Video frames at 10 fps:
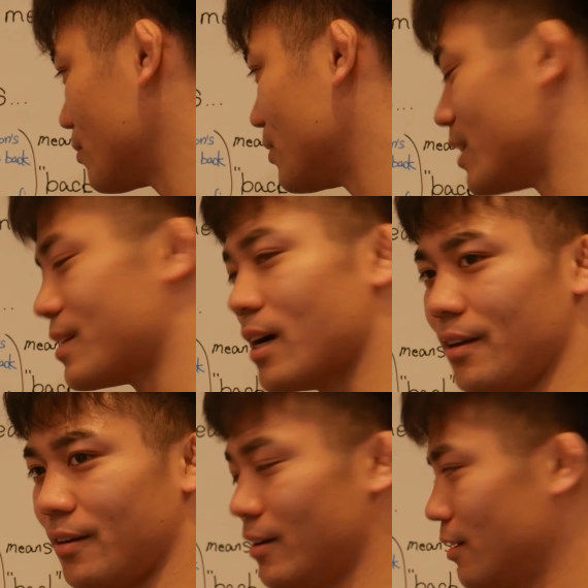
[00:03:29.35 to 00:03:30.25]

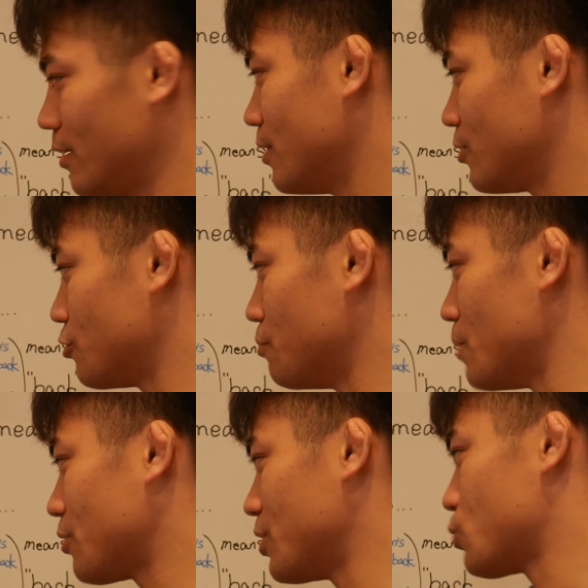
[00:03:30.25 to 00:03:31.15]
design to
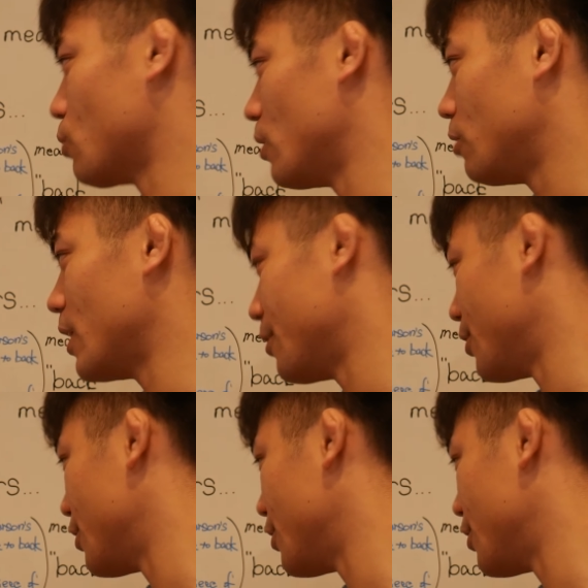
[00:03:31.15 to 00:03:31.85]
make this one letter.